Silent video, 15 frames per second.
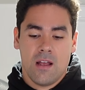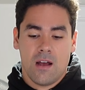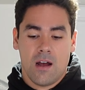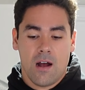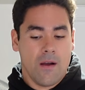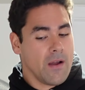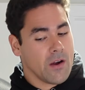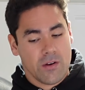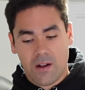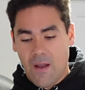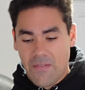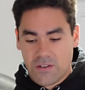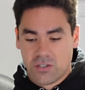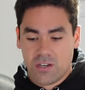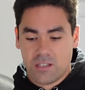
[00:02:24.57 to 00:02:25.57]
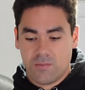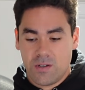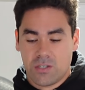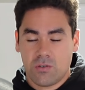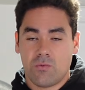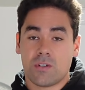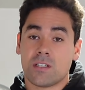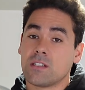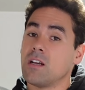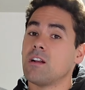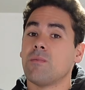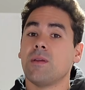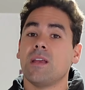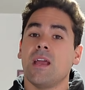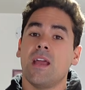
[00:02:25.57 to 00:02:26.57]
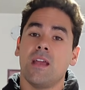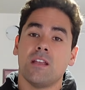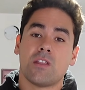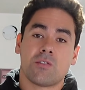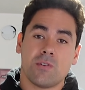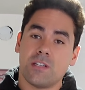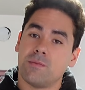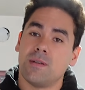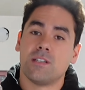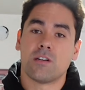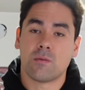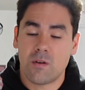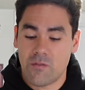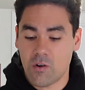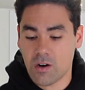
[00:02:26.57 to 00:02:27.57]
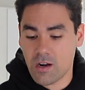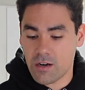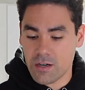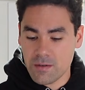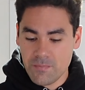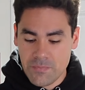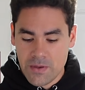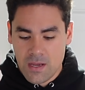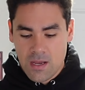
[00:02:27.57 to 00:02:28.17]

I already got the transmission, which is going to be a 3-speed turbo 400.